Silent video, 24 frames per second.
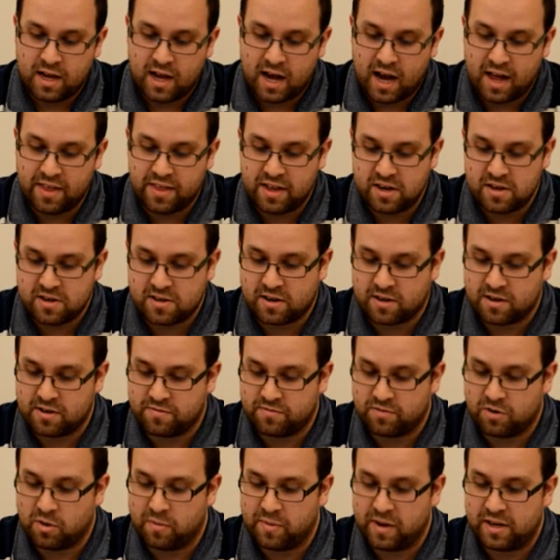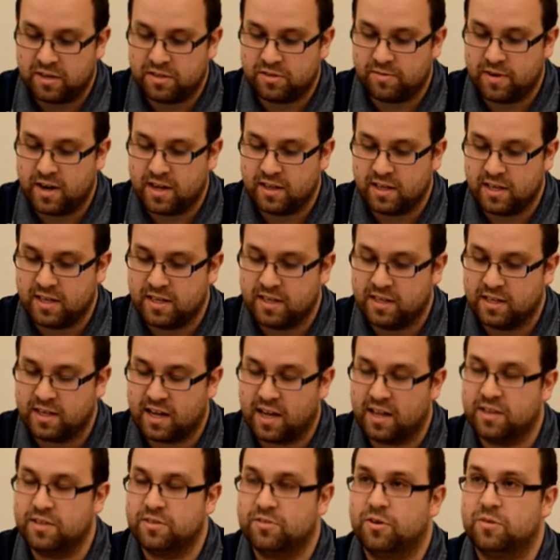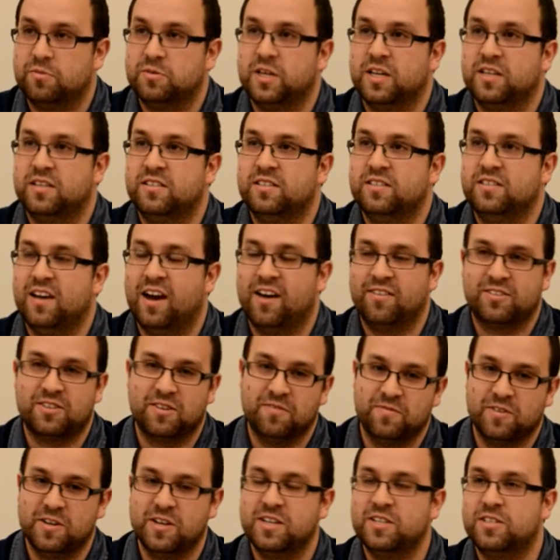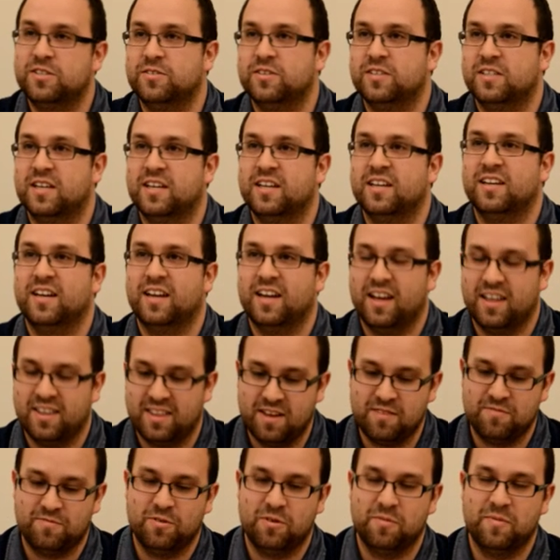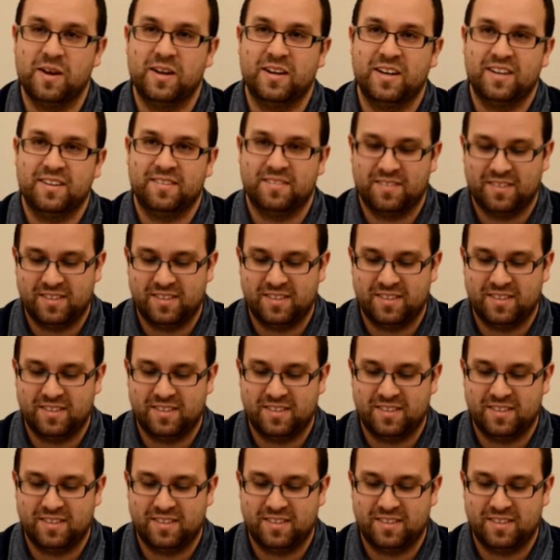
And then you can't format directly a calendar object. You have to convert it to a, date and then format it.